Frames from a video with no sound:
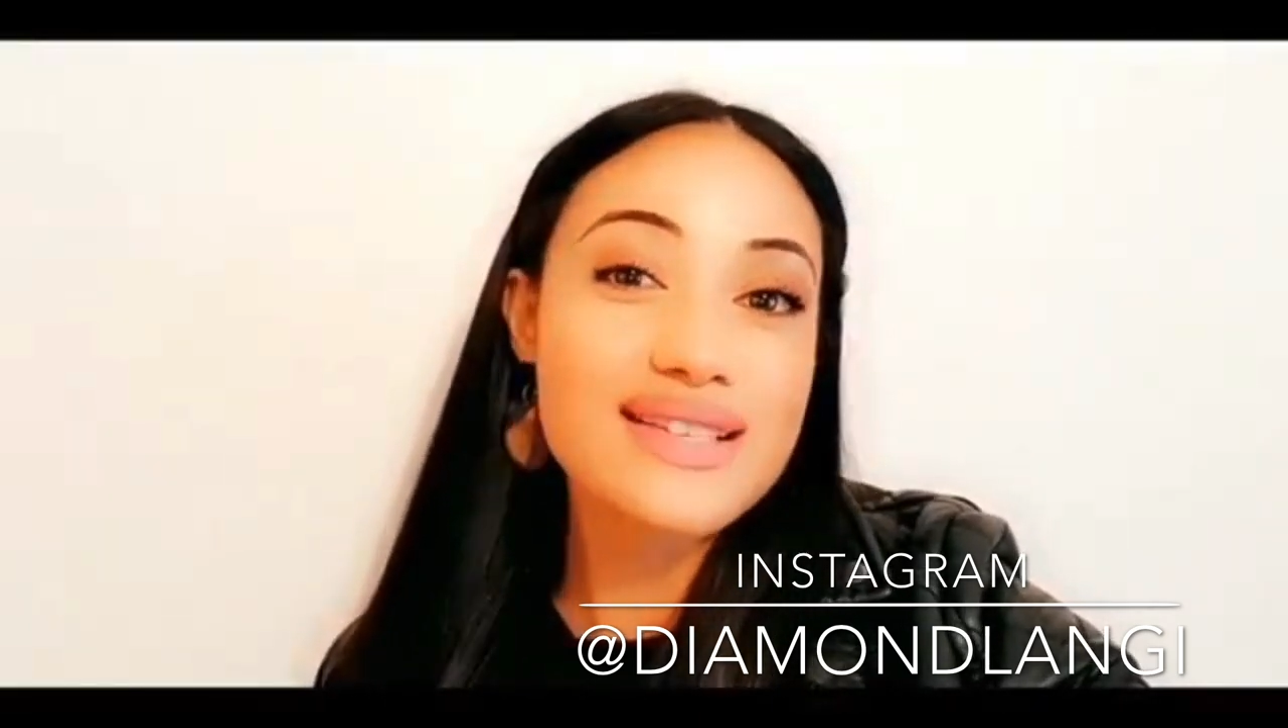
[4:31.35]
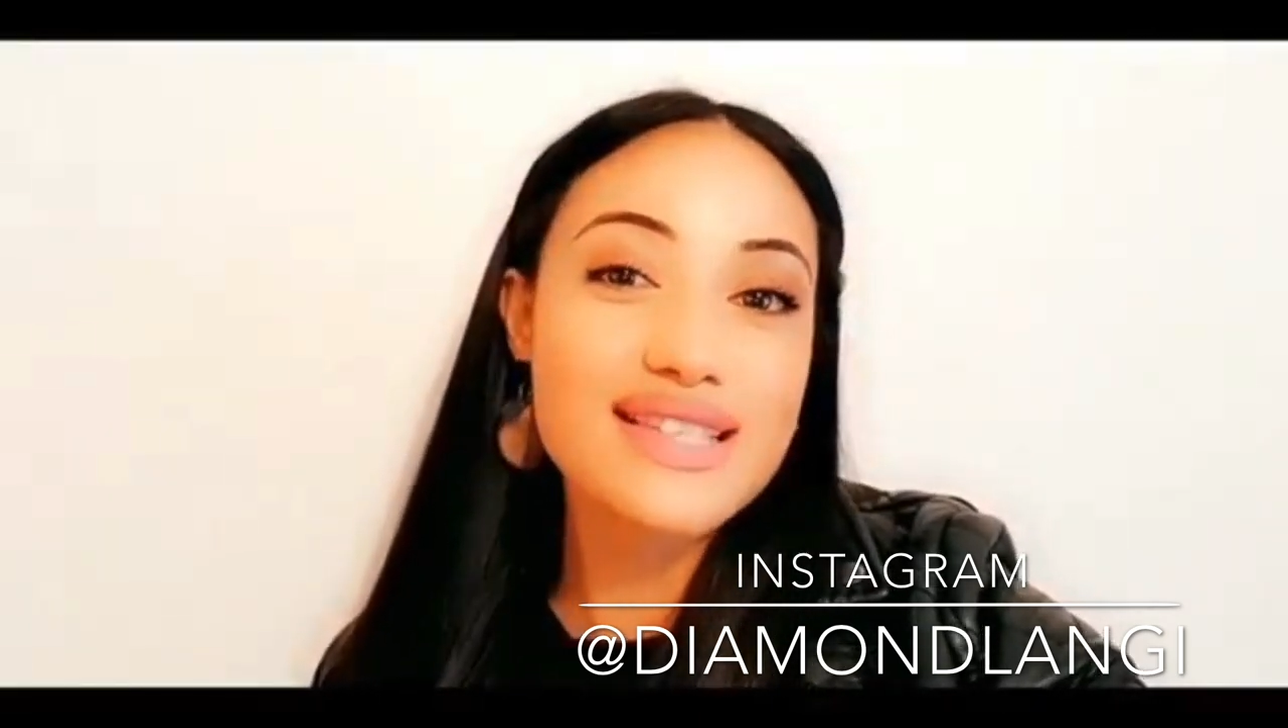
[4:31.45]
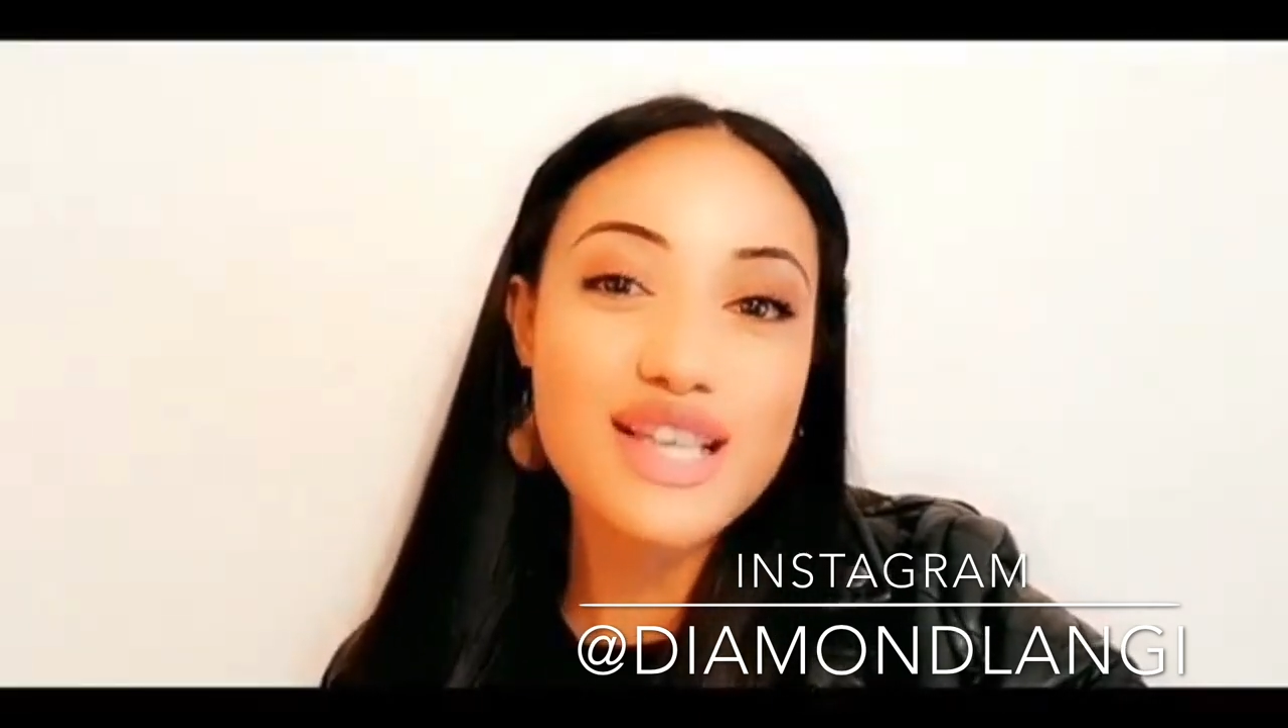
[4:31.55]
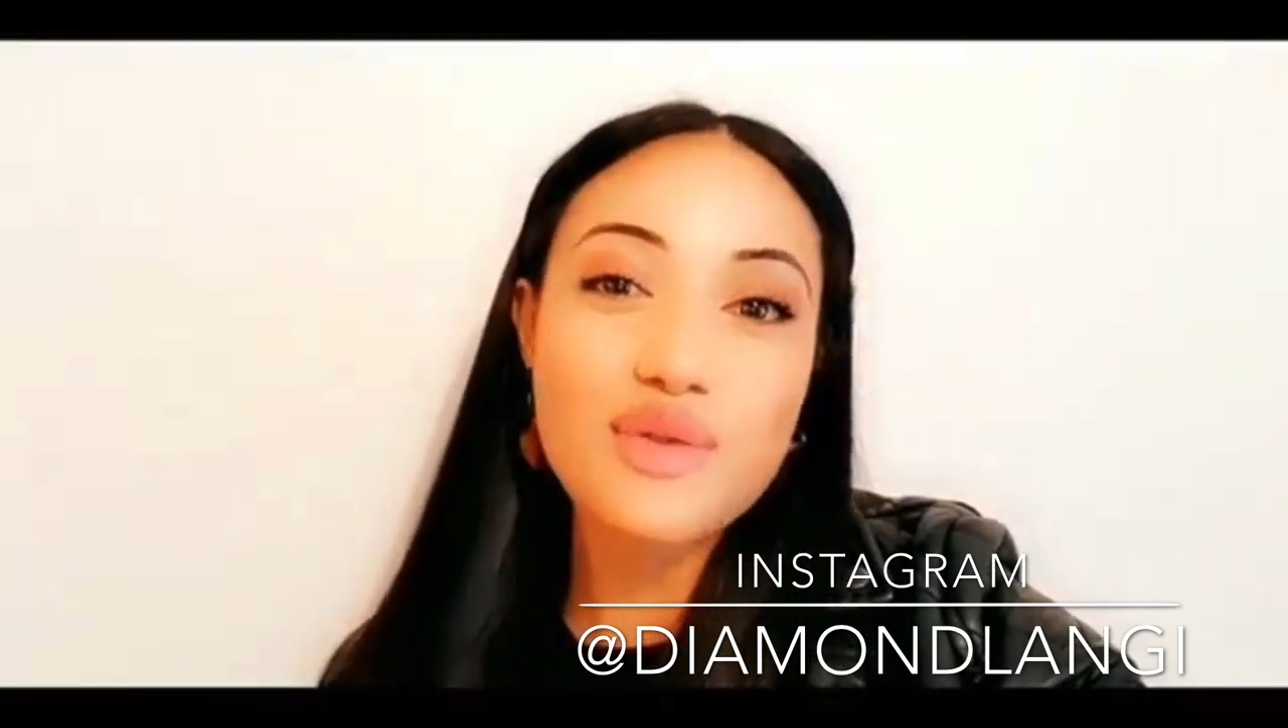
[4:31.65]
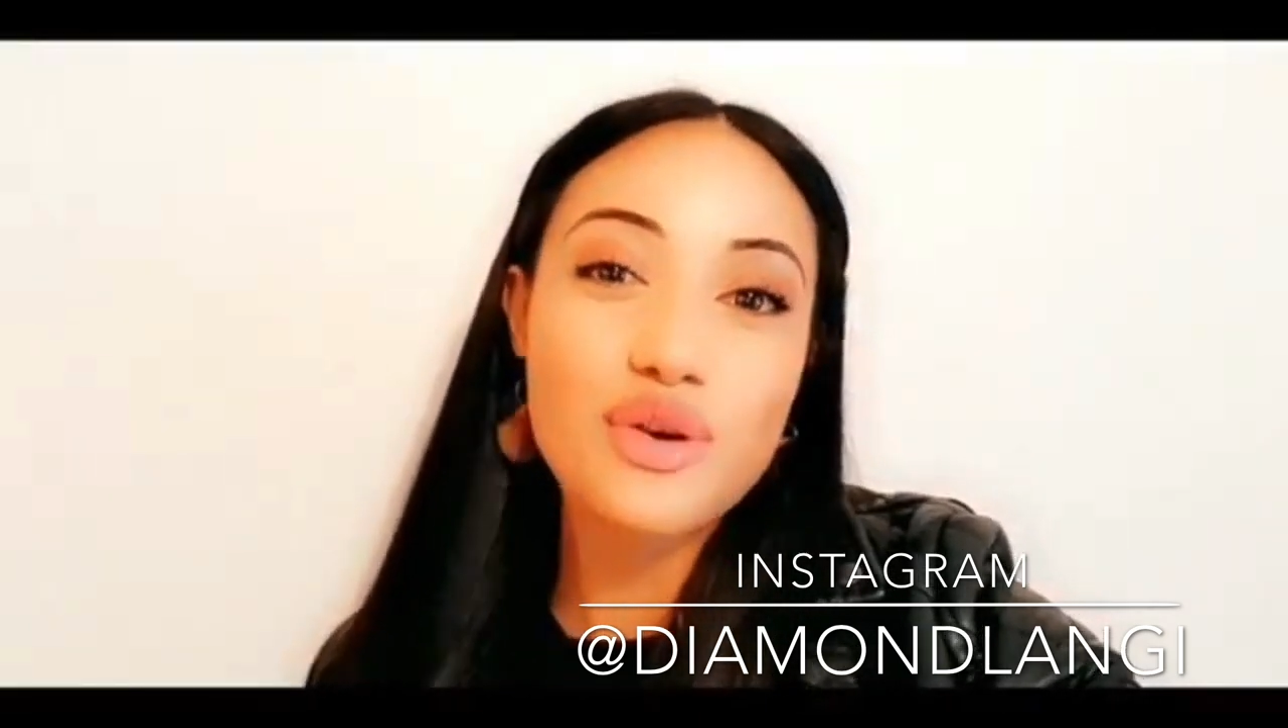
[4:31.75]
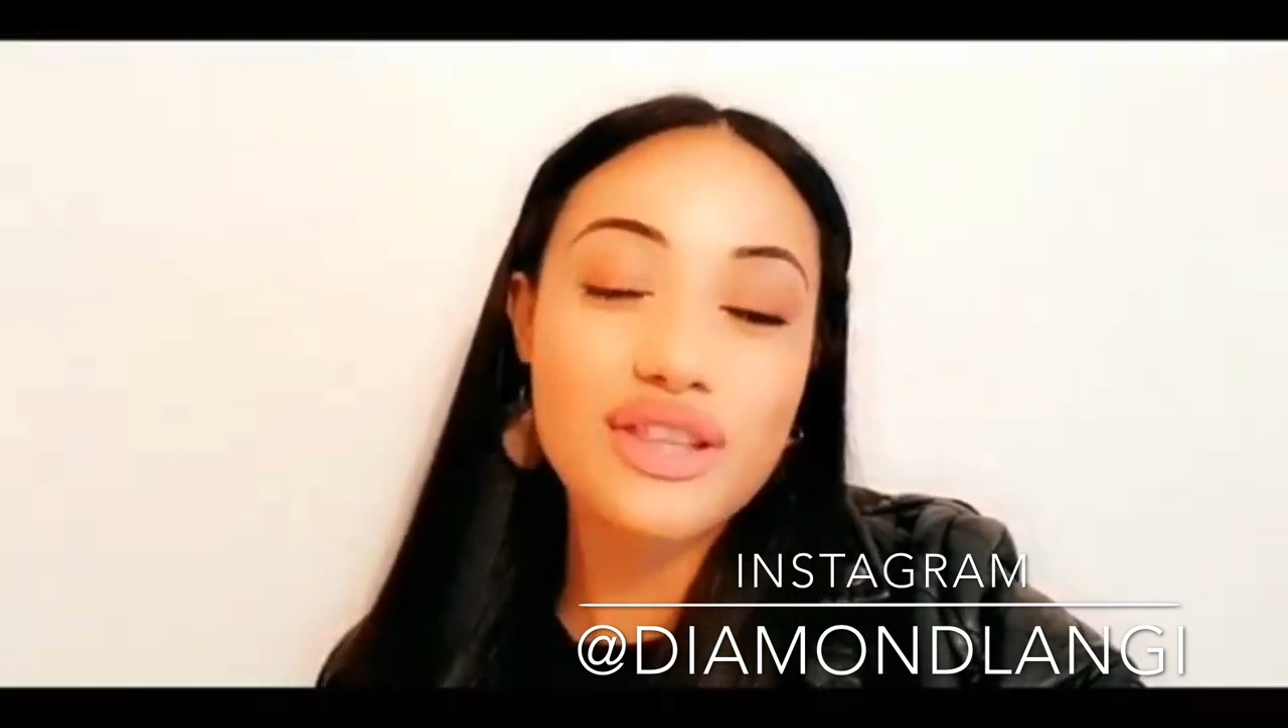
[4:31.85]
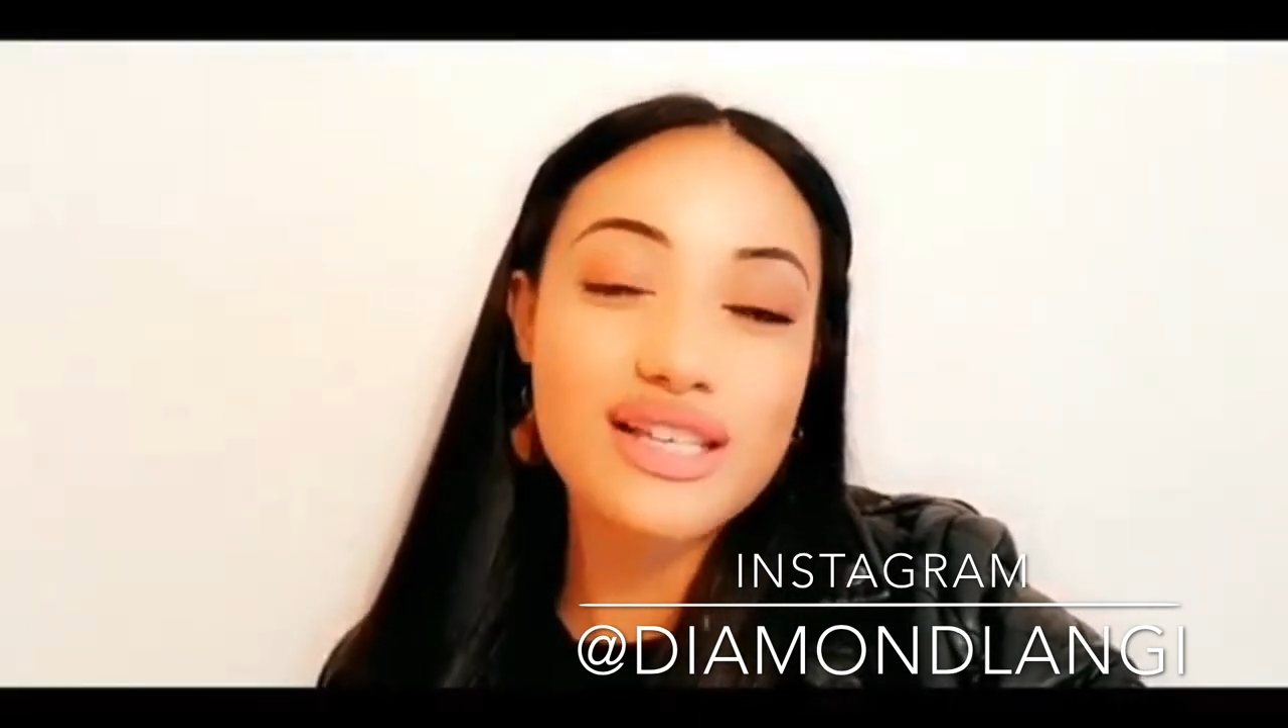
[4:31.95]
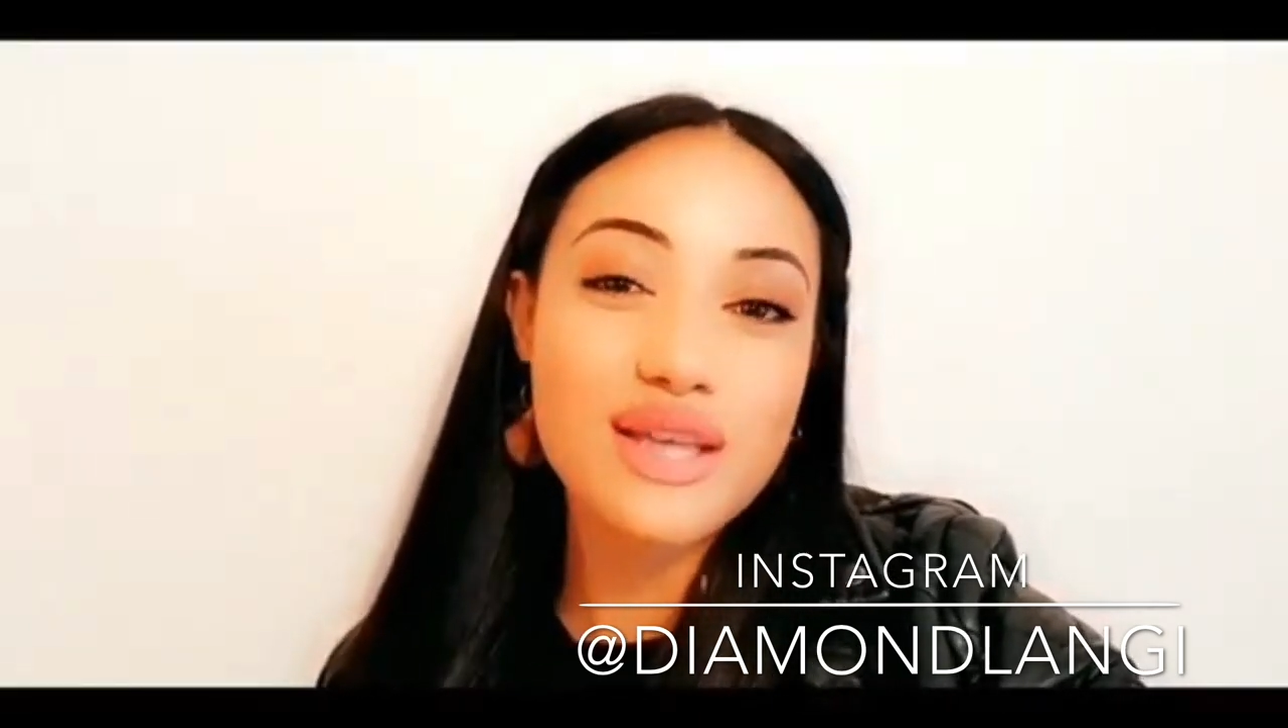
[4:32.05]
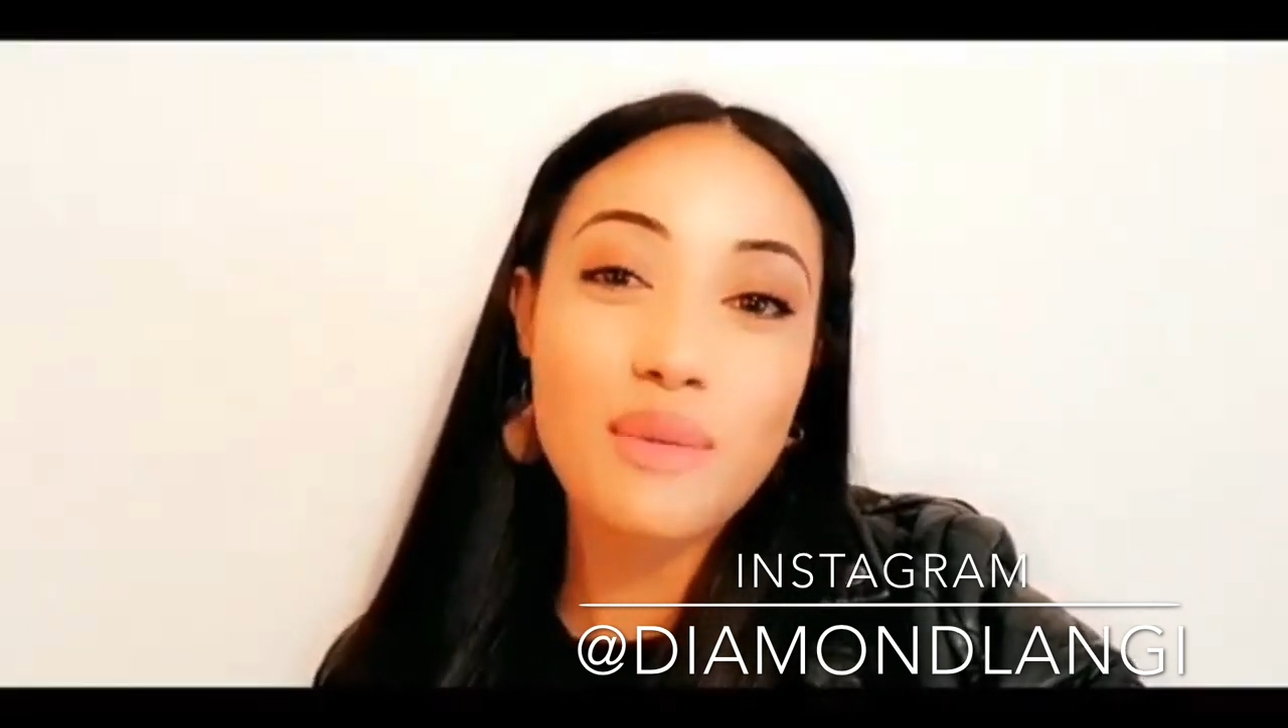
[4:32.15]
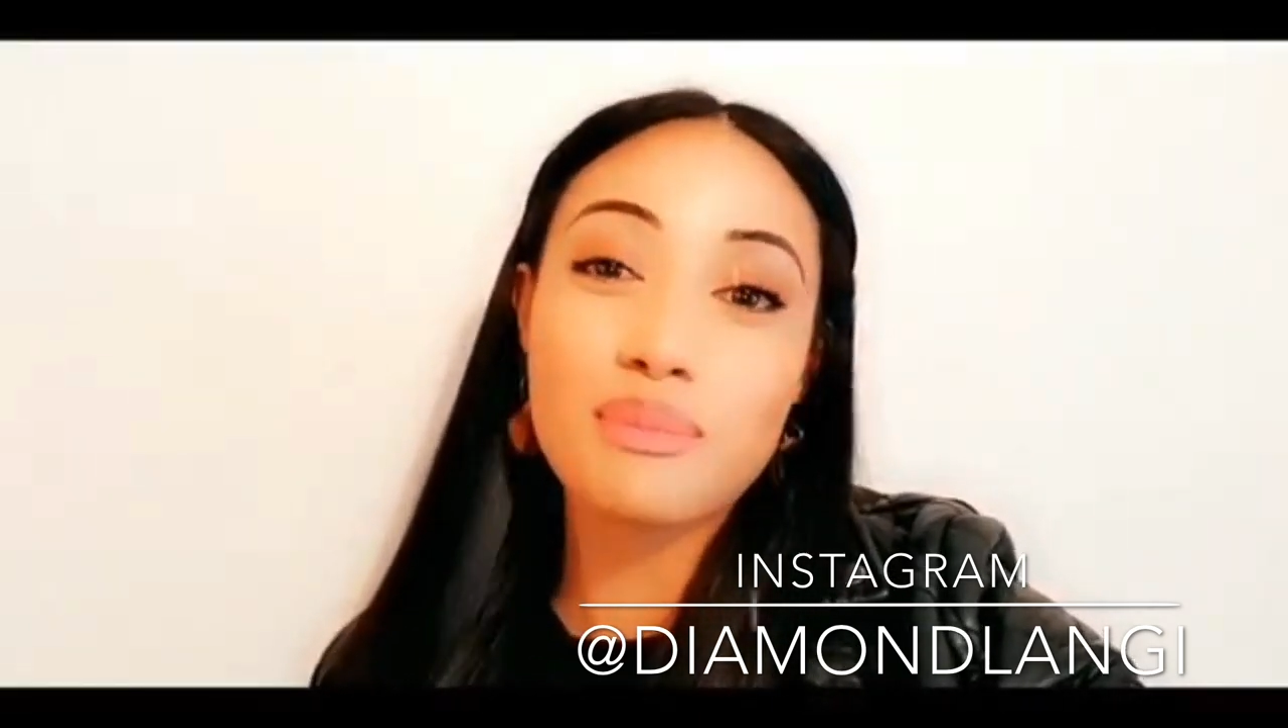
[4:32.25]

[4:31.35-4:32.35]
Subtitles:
see where this